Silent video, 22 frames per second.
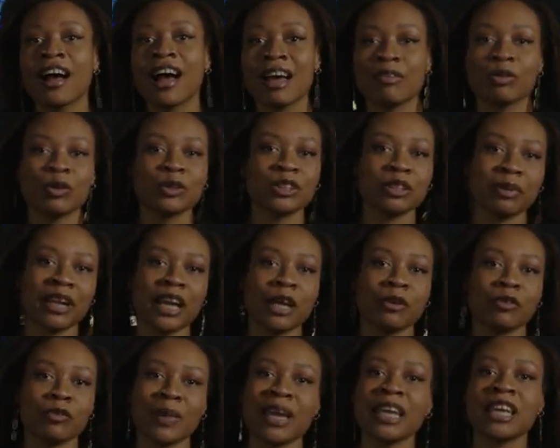I've also
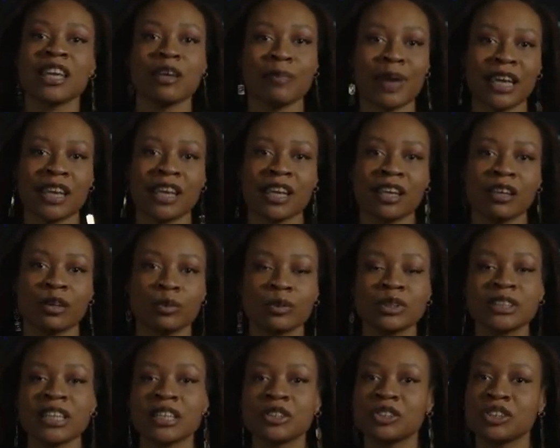played with Makey Makey,
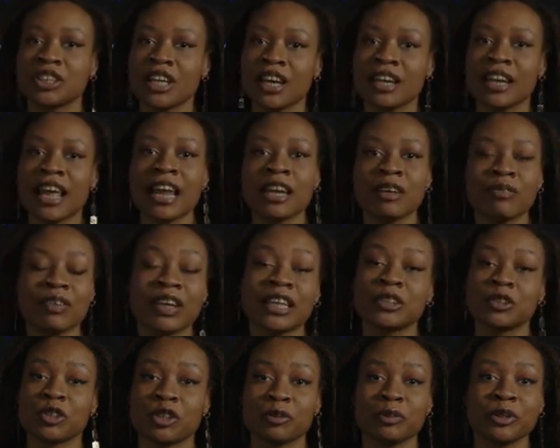which lets you turn anything
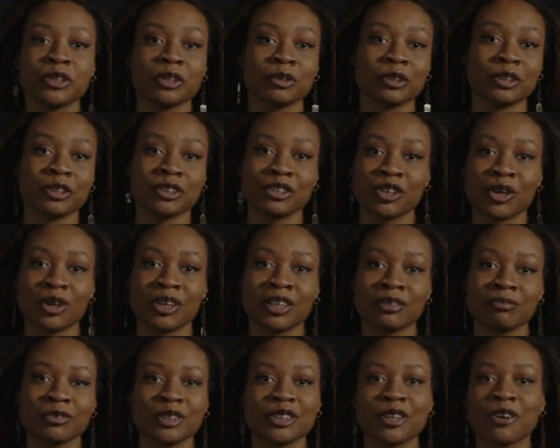into a computer
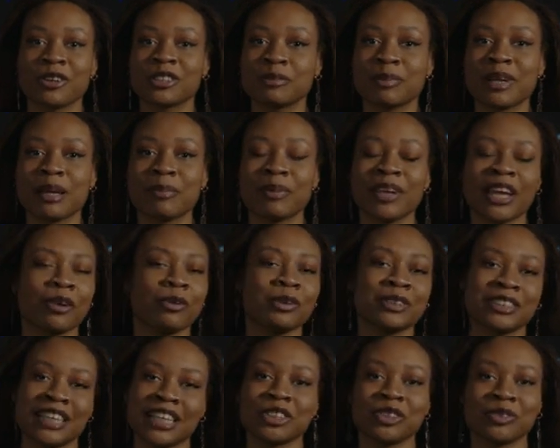controller, so I got to play piano
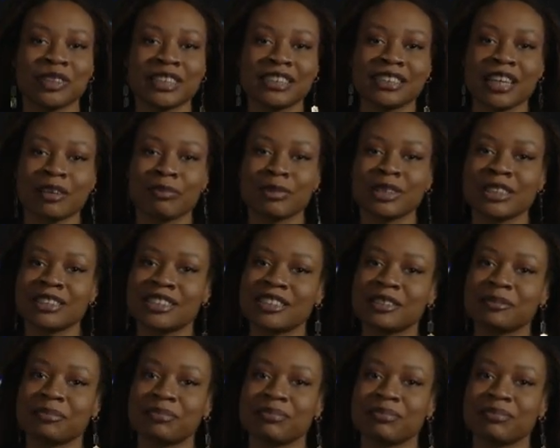on tangerine segments.